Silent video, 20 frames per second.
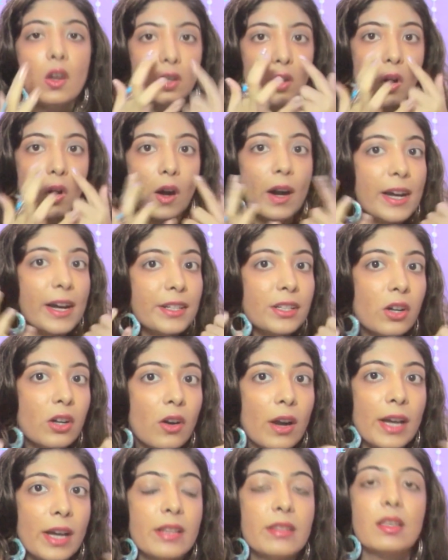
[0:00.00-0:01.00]
your
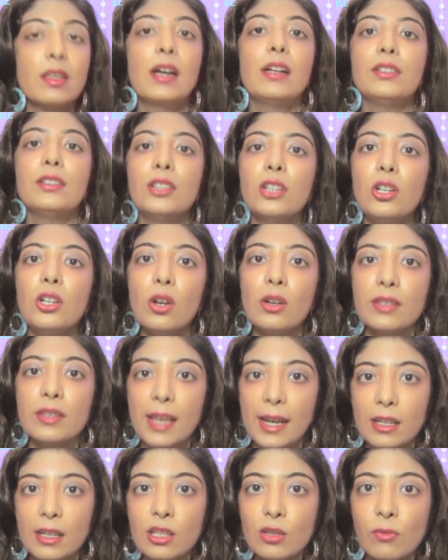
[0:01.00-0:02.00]
under eyes until you are
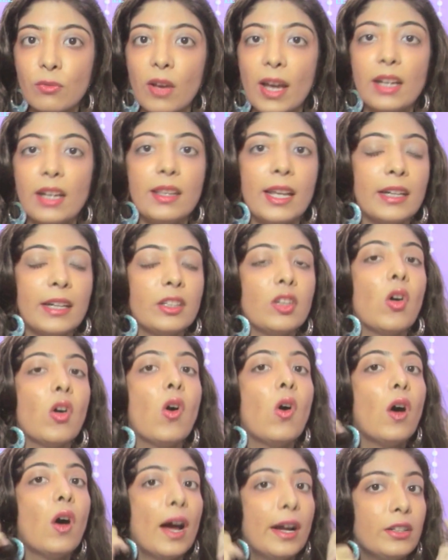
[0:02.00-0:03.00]
satisfied that your